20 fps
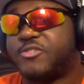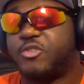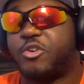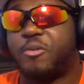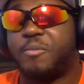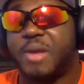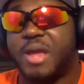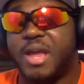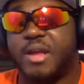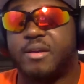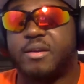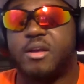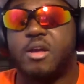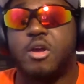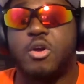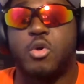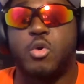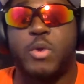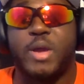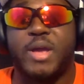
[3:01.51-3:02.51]
for a man
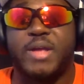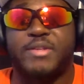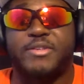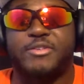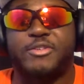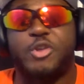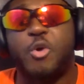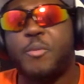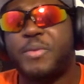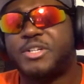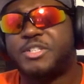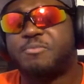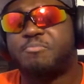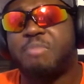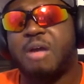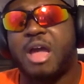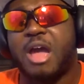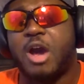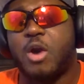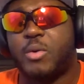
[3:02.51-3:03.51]
who had so much
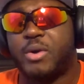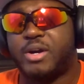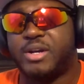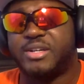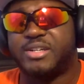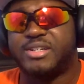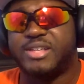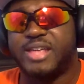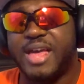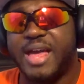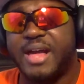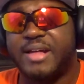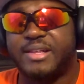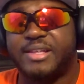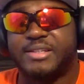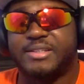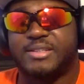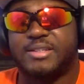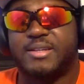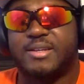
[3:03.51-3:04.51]
power and
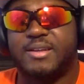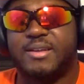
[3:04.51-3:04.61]
talent.